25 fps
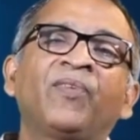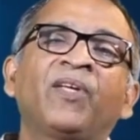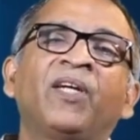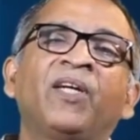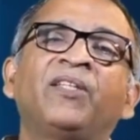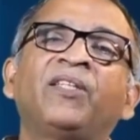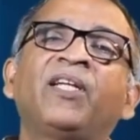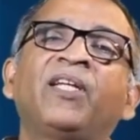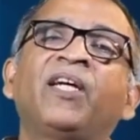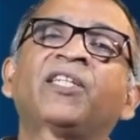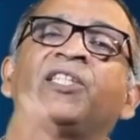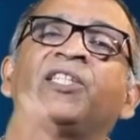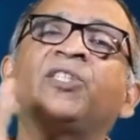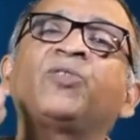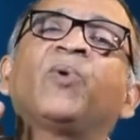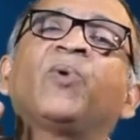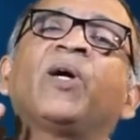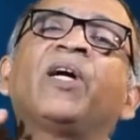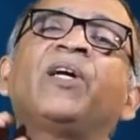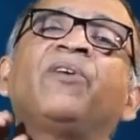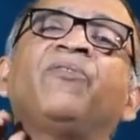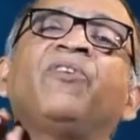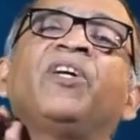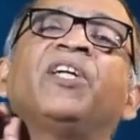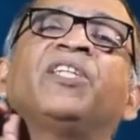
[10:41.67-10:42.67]
And that is
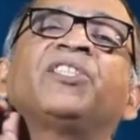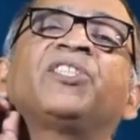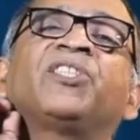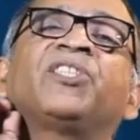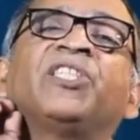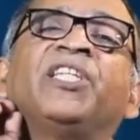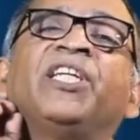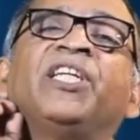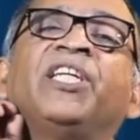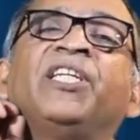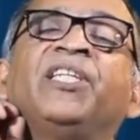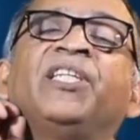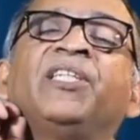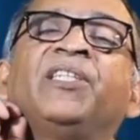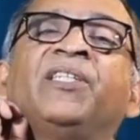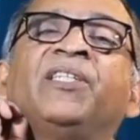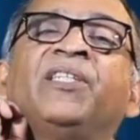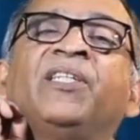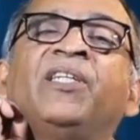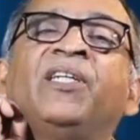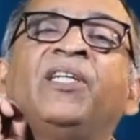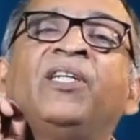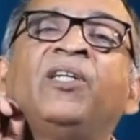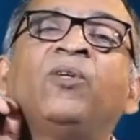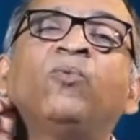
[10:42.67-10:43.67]
why we are
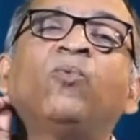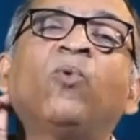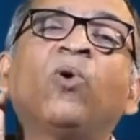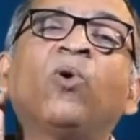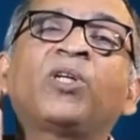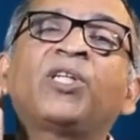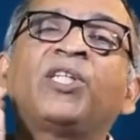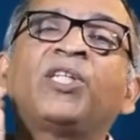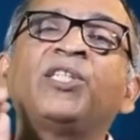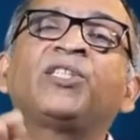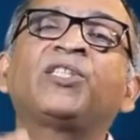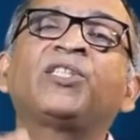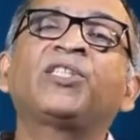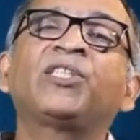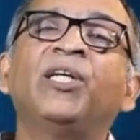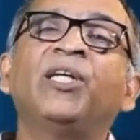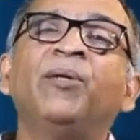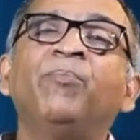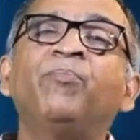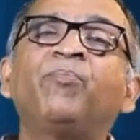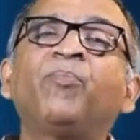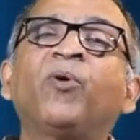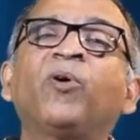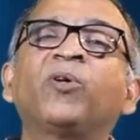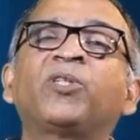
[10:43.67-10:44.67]
saying what is
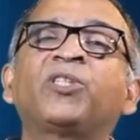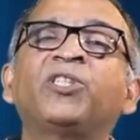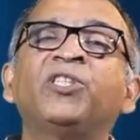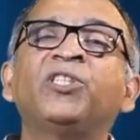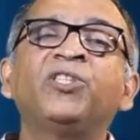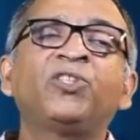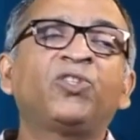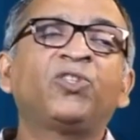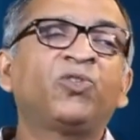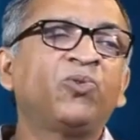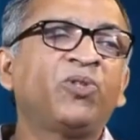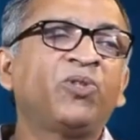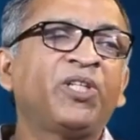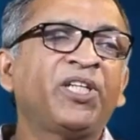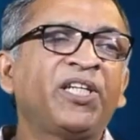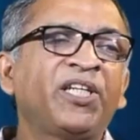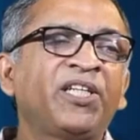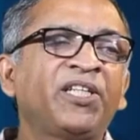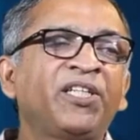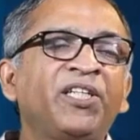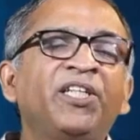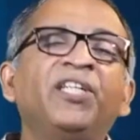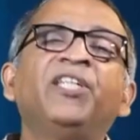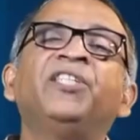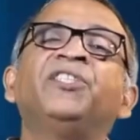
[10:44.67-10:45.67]
important today
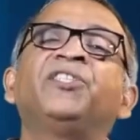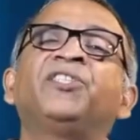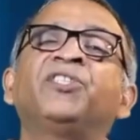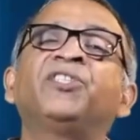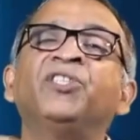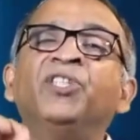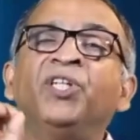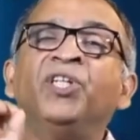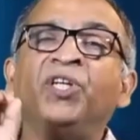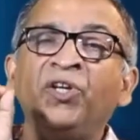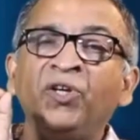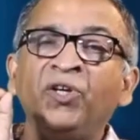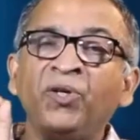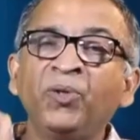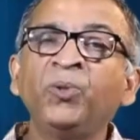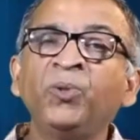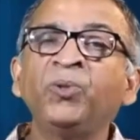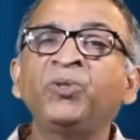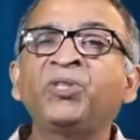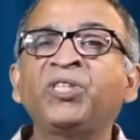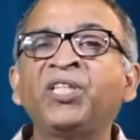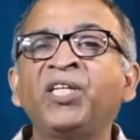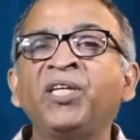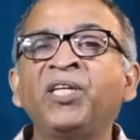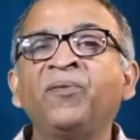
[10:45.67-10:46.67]
is
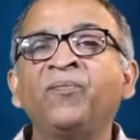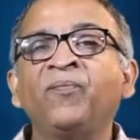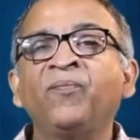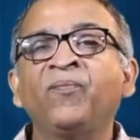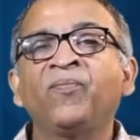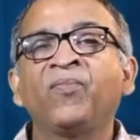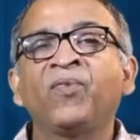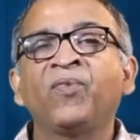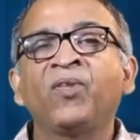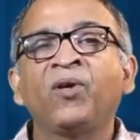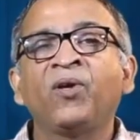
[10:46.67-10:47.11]
using